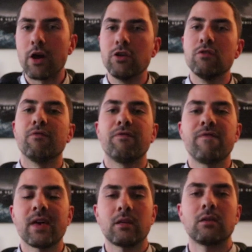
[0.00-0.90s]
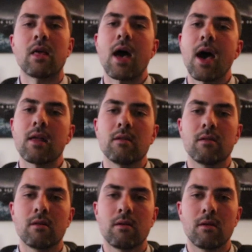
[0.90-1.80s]
do you fix that?
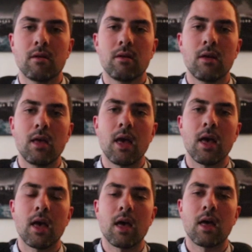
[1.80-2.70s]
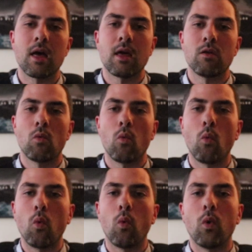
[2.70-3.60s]
And
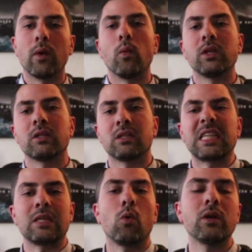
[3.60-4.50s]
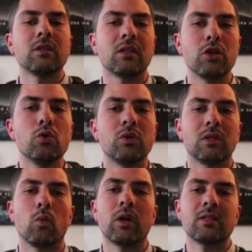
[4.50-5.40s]
what does
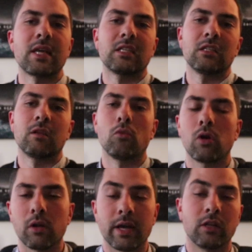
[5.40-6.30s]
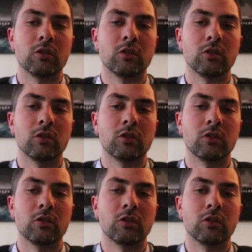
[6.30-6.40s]
that system look like?